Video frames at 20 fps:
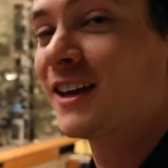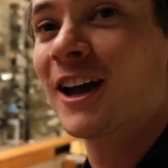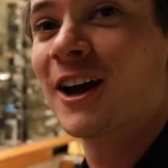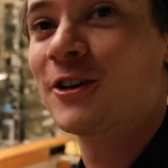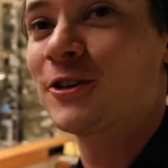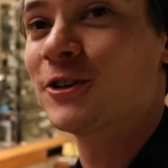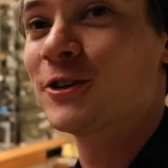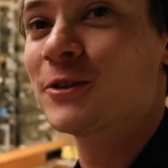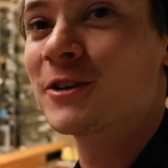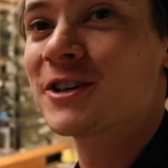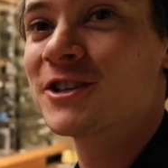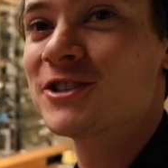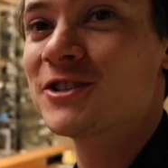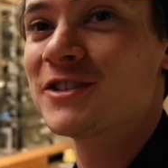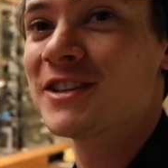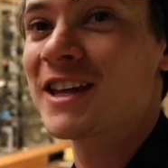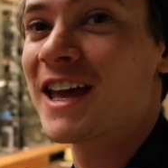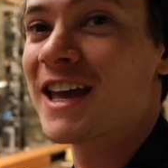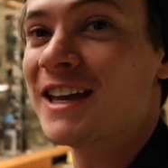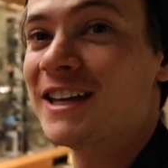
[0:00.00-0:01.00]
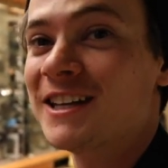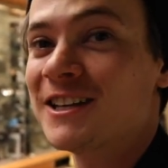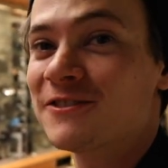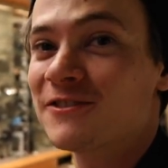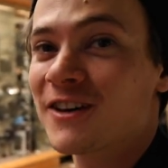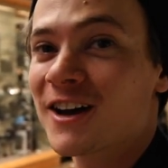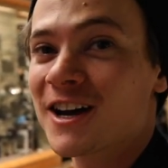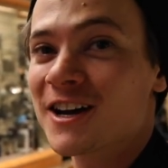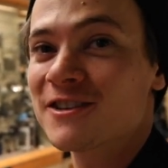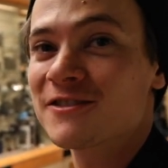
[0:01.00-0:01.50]
I really want to shoot the
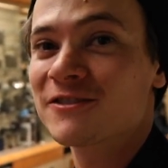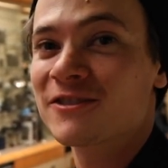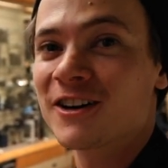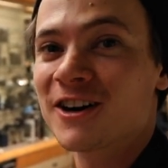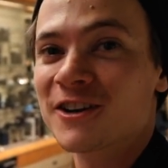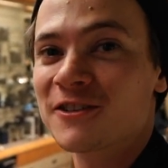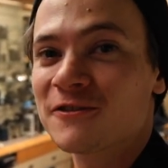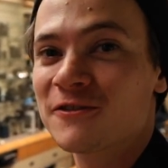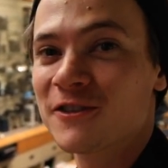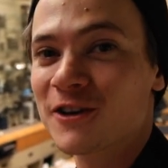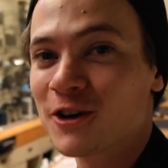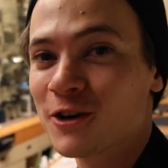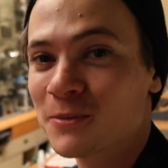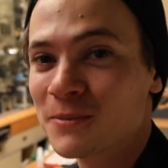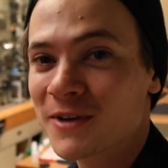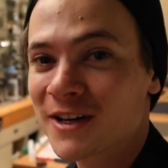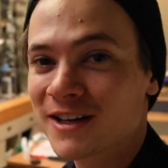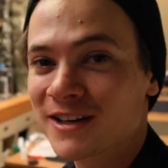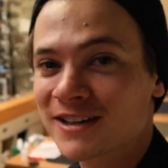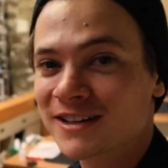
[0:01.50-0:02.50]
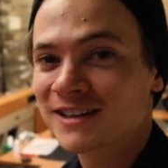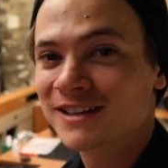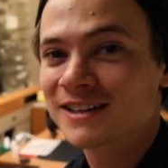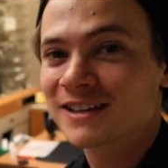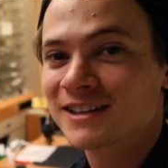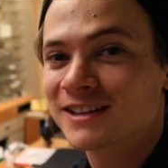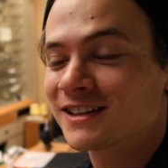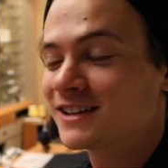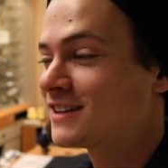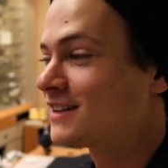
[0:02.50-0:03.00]
85 on film. Oh
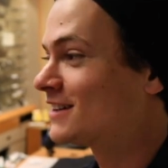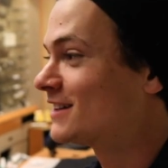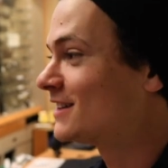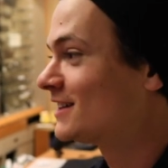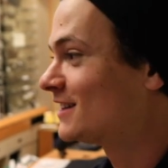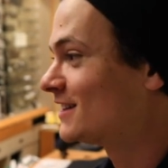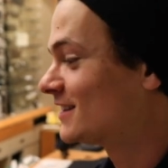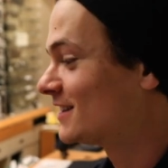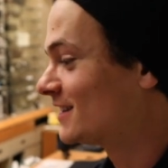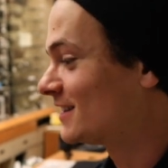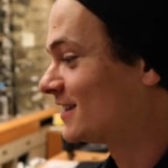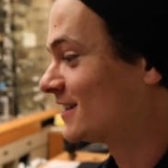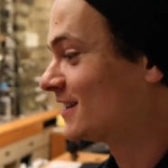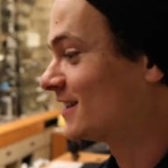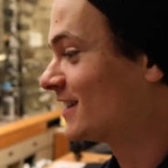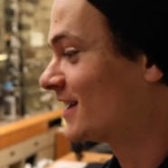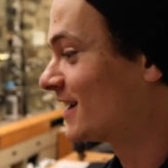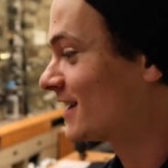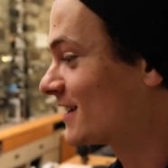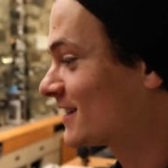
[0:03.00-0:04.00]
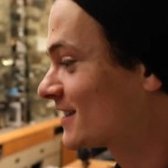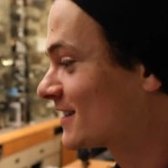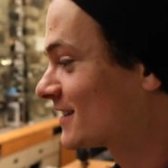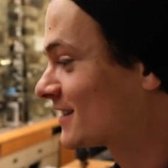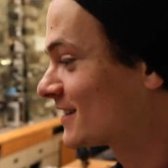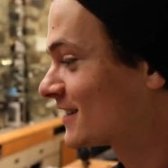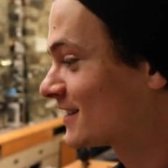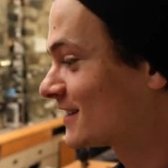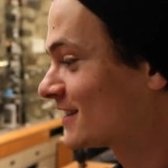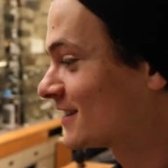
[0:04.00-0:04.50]
my god, Grayson. Yeah.
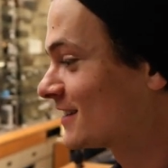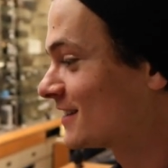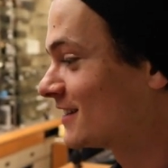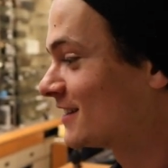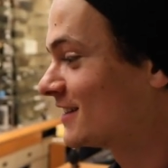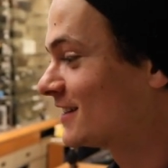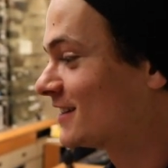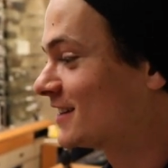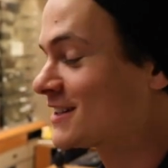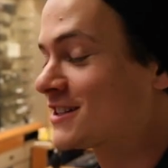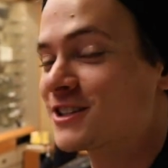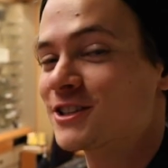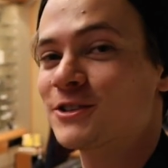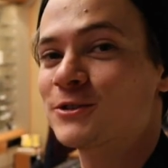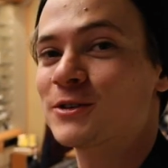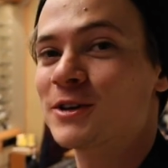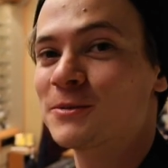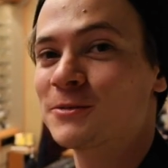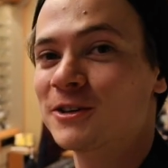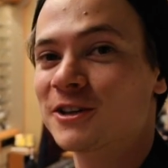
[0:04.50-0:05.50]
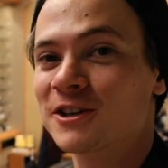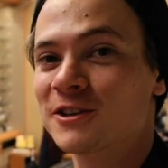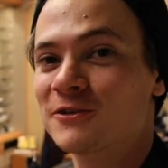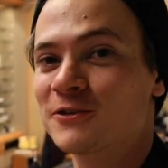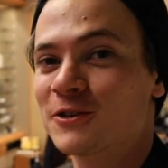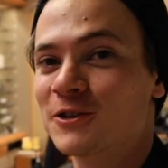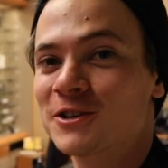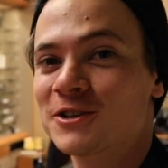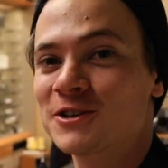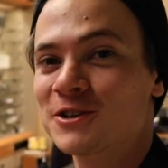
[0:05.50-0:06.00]
It's like what I'm looking
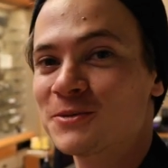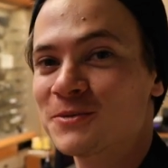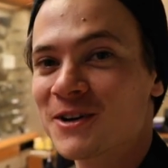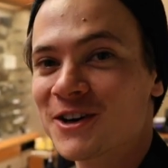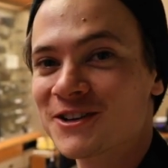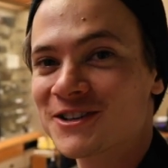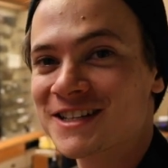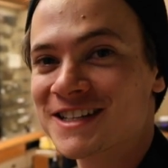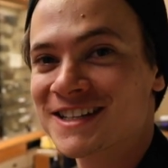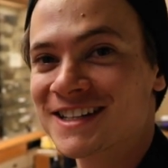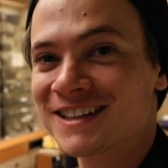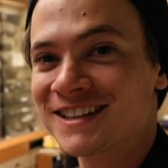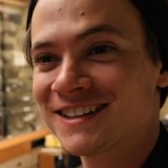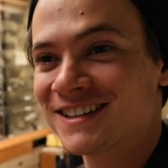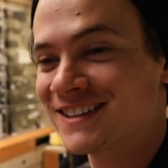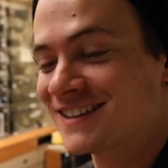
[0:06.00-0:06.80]
forward to most.